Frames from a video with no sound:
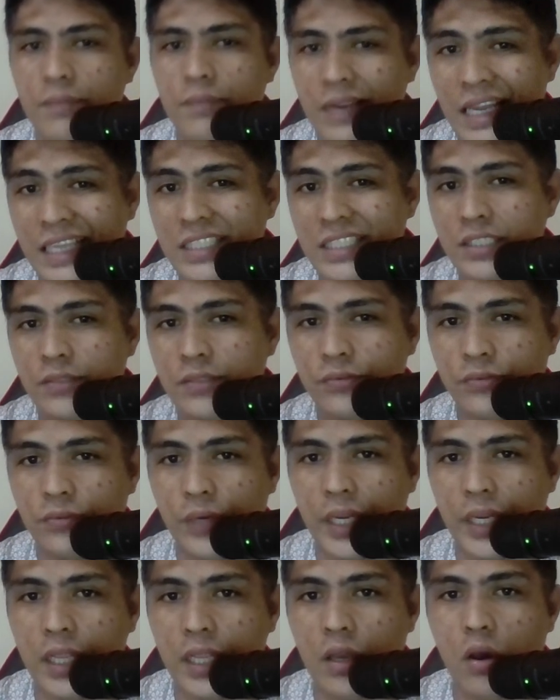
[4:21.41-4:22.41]
plus
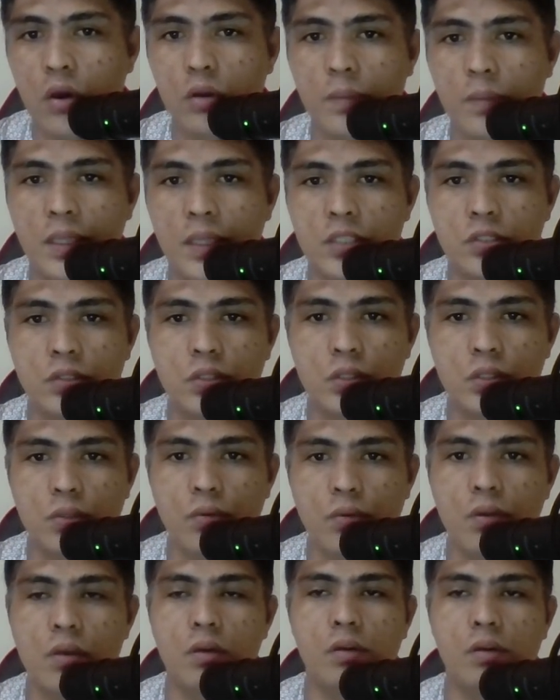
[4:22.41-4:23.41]
free automation
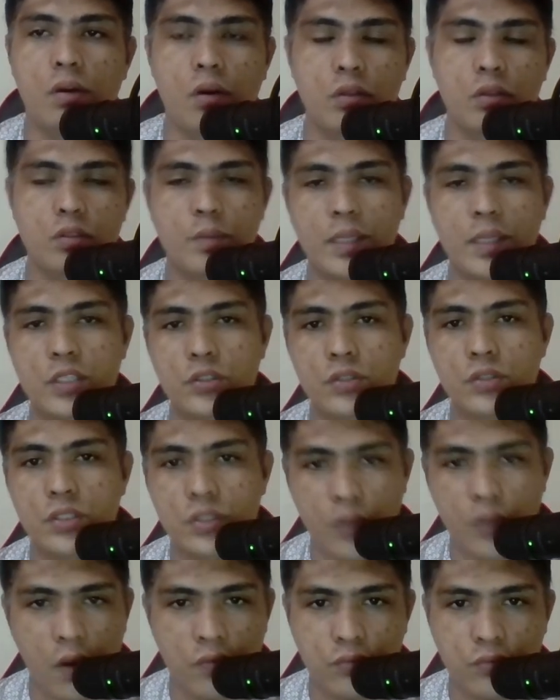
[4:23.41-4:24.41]
tool or automation
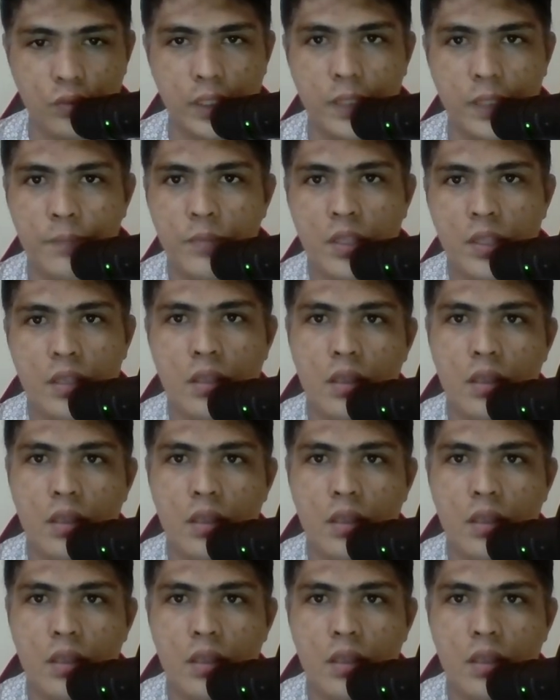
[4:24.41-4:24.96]
software